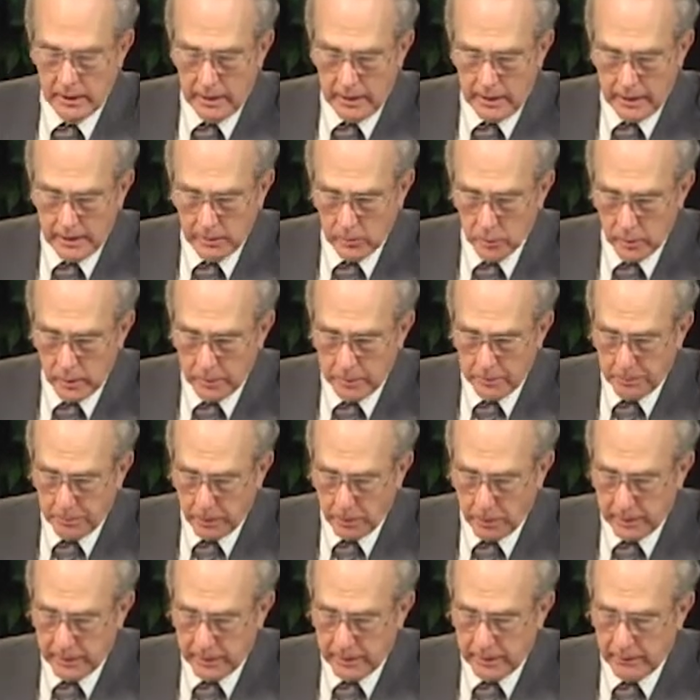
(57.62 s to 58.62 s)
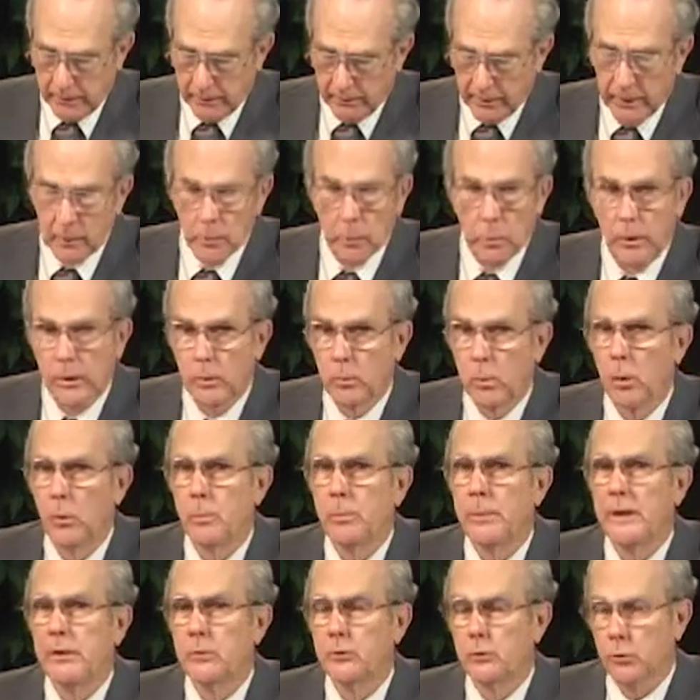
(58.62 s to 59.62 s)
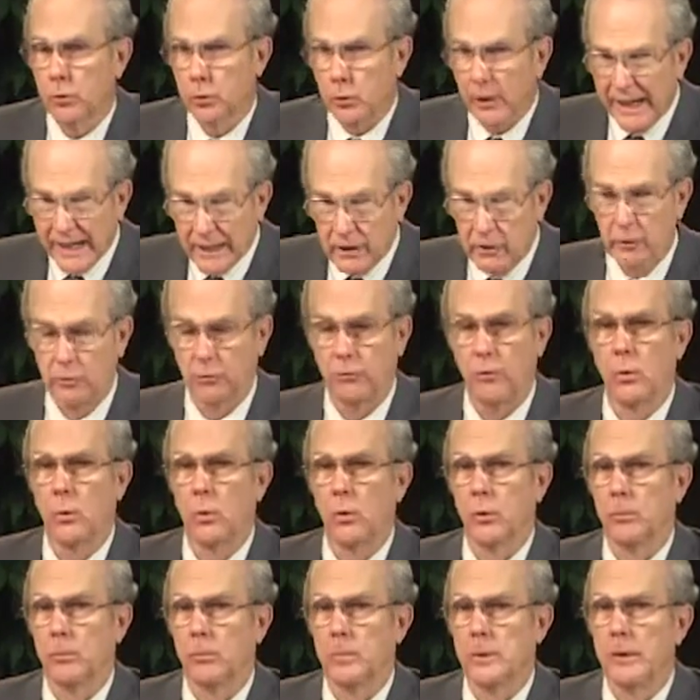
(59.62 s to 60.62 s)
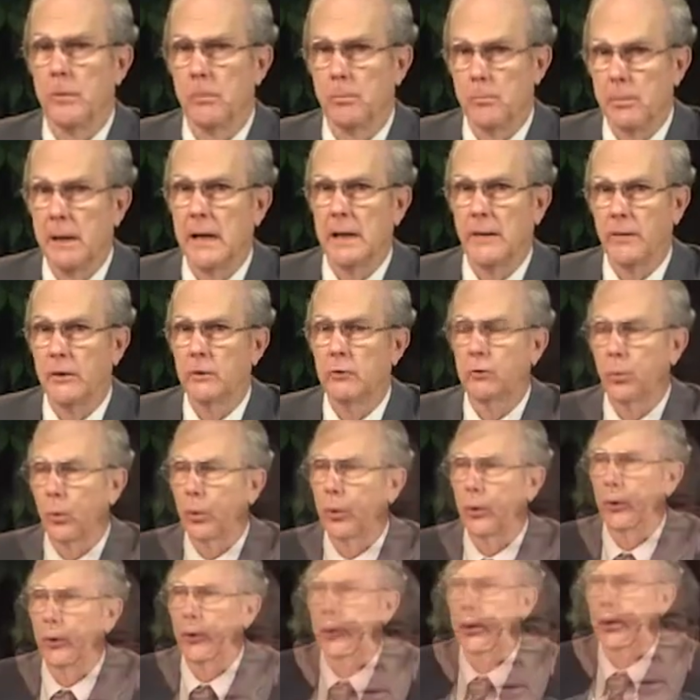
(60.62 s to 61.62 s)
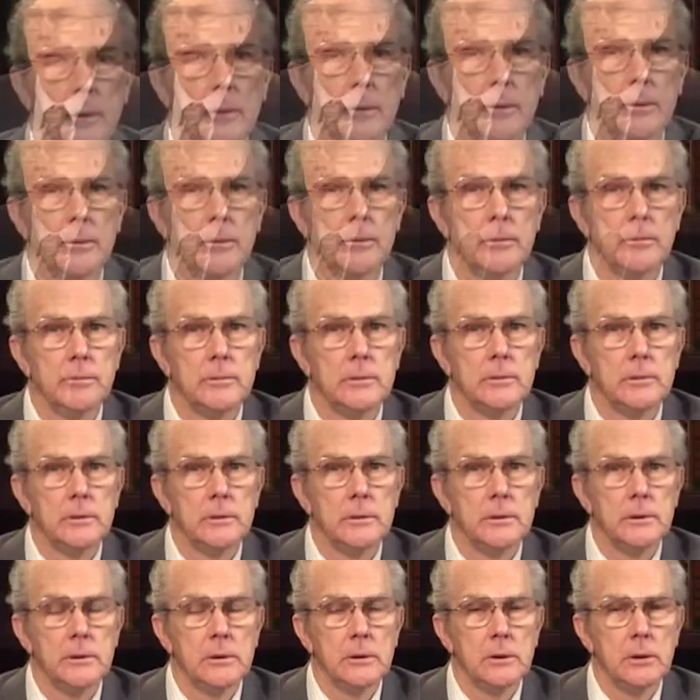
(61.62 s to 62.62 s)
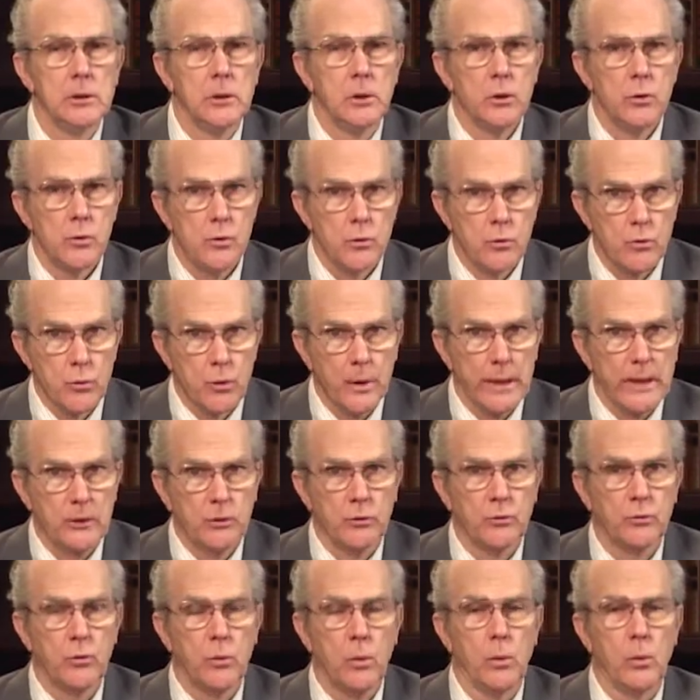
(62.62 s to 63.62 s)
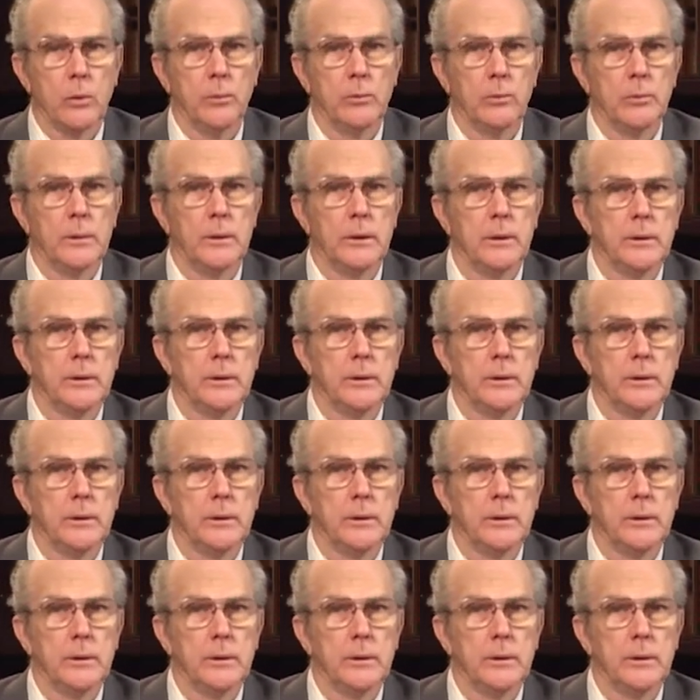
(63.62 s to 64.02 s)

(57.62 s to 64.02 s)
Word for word: And we pray that we will be transformed by this word. Transformed.